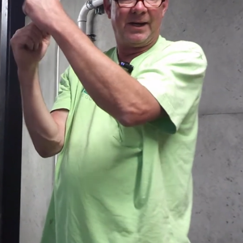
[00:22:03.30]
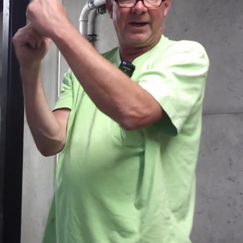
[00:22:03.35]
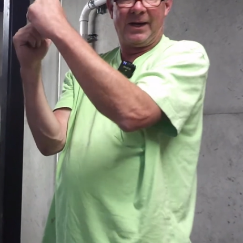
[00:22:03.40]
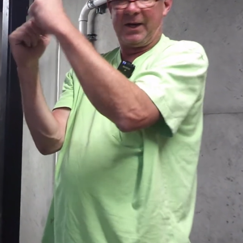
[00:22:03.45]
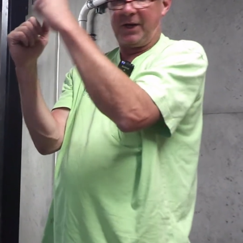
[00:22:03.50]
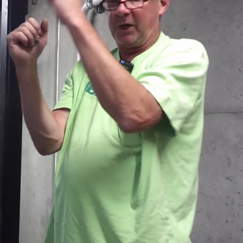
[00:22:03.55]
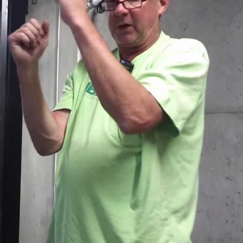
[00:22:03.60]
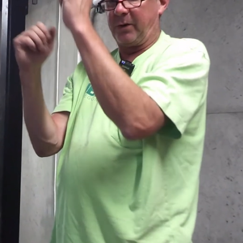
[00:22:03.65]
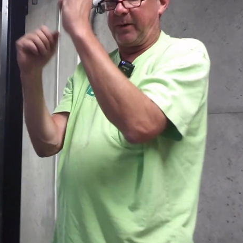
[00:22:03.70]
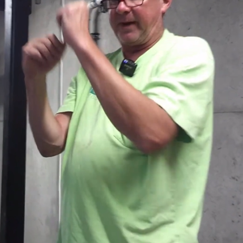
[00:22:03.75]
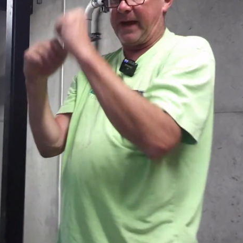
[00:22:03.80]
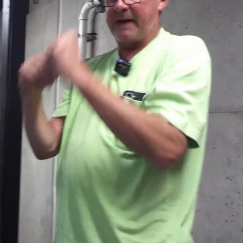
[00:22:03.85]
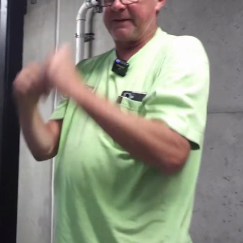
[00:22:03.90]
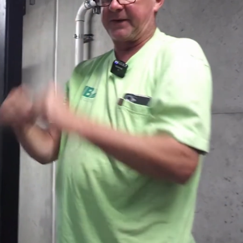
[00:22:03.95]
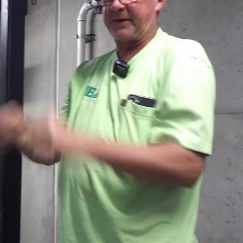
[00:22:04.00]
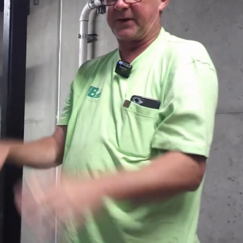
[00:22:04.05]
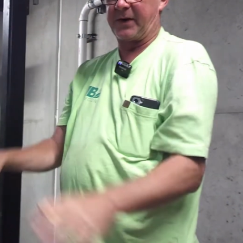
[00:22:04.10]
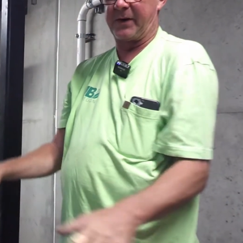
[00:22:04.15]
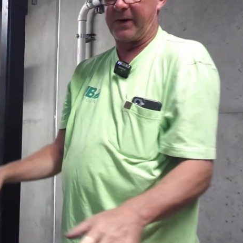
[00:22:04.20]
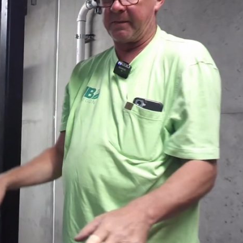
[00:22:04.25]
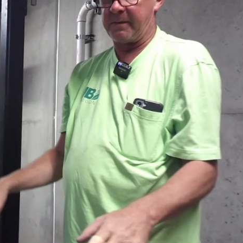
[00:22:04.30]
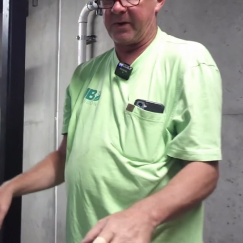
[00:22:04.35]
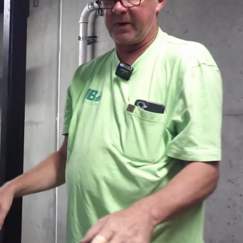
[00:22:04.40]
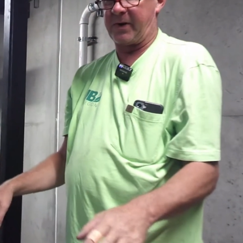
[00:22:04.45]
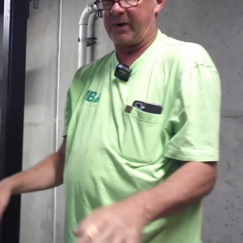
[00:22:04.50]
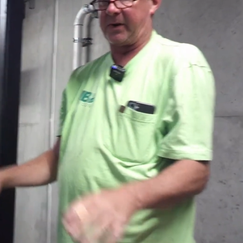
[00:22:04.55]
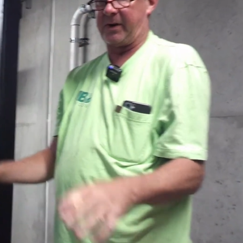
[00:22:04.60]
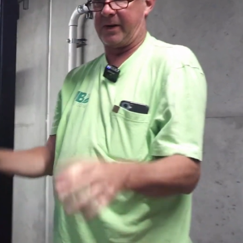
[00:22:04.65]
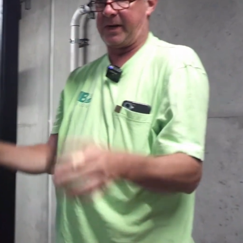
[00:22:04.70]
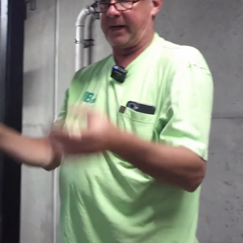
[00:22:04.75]
You really have to turn the
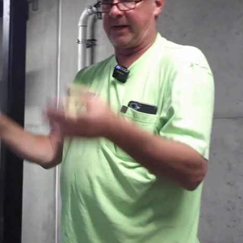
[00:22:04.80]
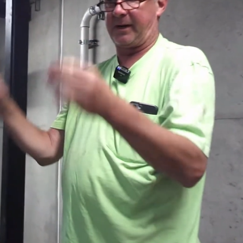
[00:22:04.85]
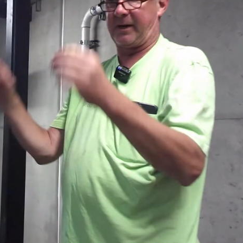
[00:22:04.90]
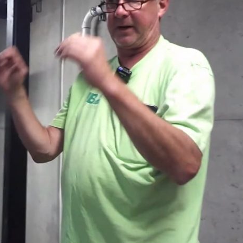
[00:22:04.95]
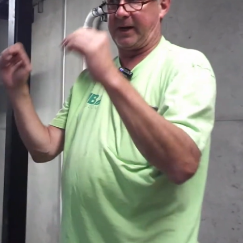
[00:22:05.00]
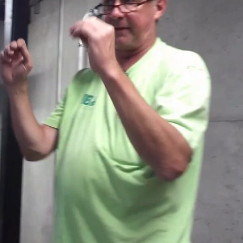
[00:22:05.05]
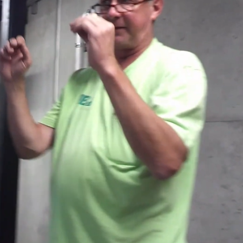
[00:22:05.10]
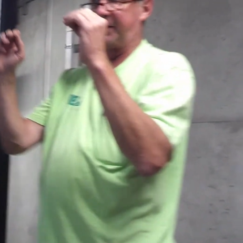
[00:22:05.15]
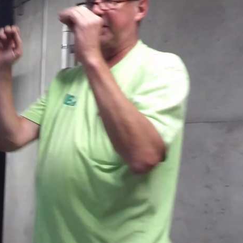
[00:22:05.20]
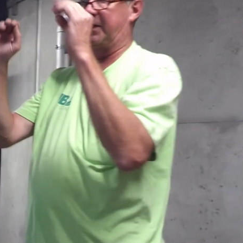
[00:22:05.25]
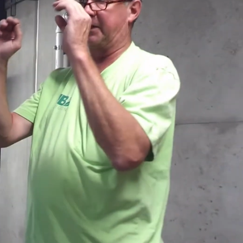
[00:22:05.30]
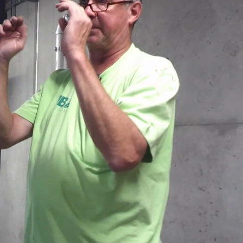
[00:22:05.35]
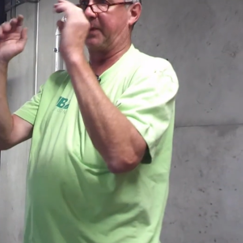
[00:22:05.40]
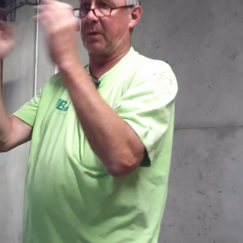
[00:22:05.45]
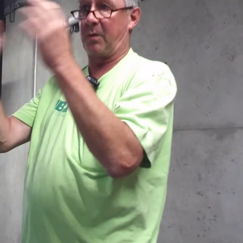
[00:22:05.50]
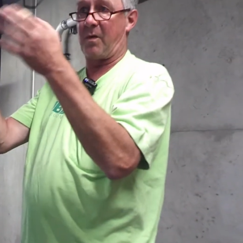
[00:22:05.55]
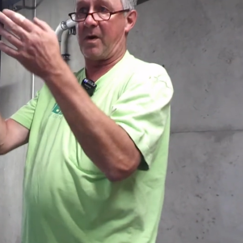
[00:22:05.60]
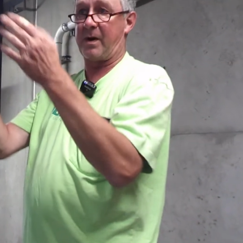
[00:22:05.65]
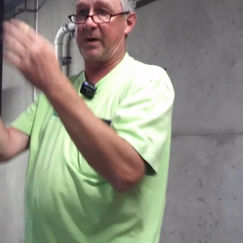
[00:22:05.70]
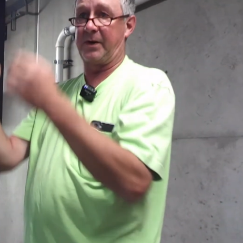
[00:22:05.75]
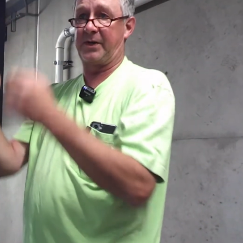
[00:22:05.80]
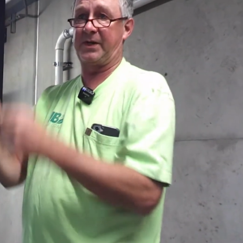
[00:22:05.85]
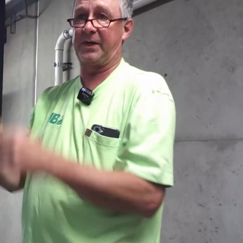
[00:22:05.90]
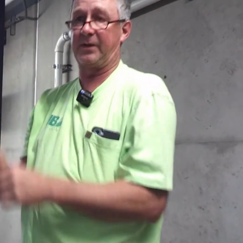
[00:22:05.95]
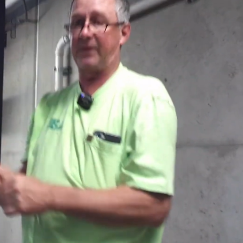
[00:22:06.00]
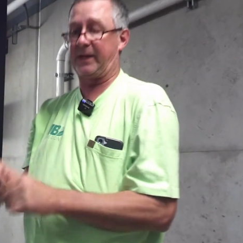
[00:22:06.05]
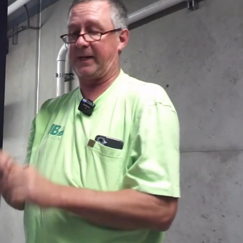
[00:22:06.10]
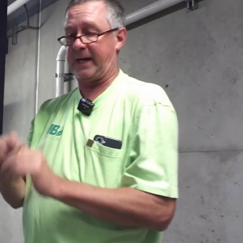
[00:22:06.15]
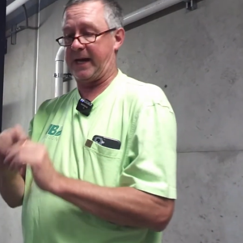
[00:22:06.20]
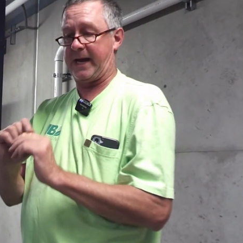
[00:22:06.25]
motor on, all you have to do is put water to
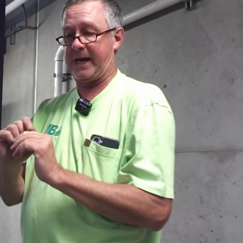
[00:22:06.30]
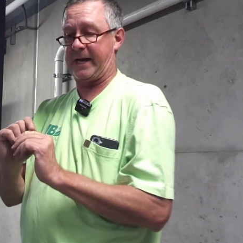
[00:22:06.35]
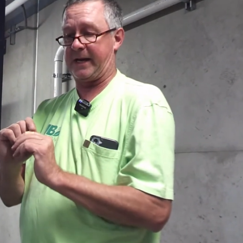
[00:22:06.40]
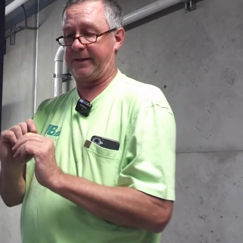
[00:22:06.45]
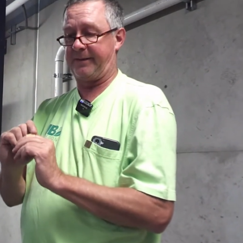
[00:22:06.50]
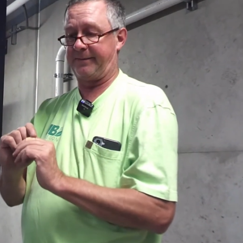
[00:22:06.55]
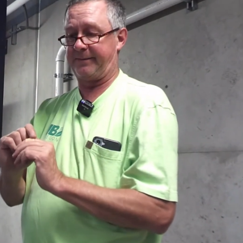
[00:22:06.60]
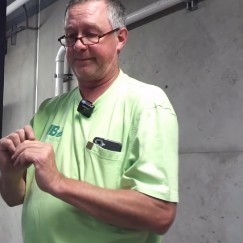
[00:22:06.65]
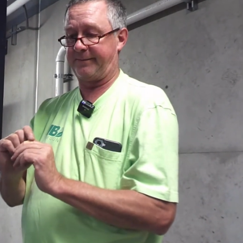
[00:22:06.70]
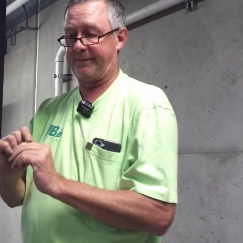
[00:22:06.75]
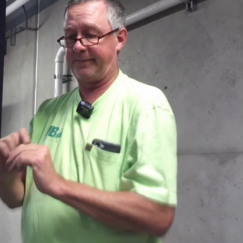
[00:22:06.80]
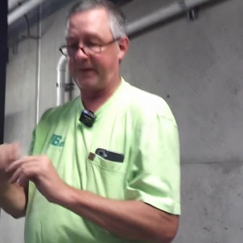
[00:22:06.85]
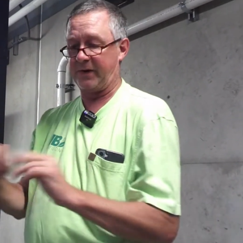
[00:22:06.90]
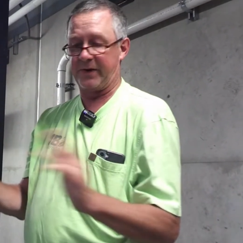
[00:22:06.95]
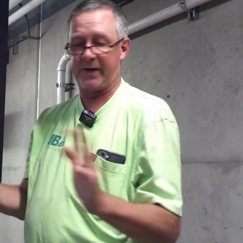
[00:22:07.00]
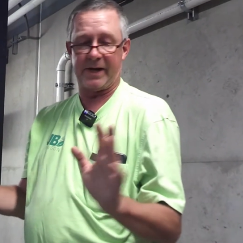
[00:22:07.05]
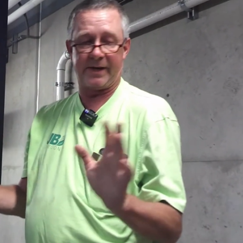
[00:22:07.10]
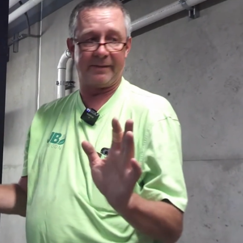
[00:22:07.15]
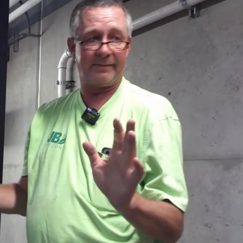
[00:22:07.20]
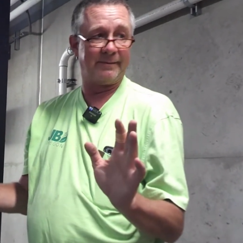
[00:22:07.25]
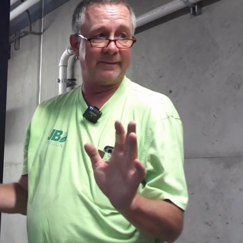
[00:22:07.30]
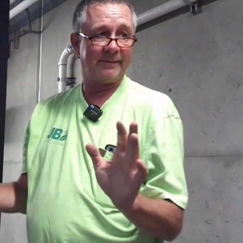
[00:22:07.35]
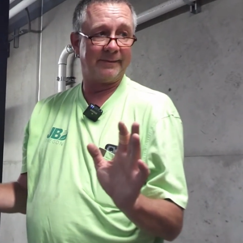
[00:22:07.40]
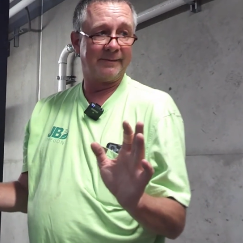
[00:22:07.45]
it, and you're done.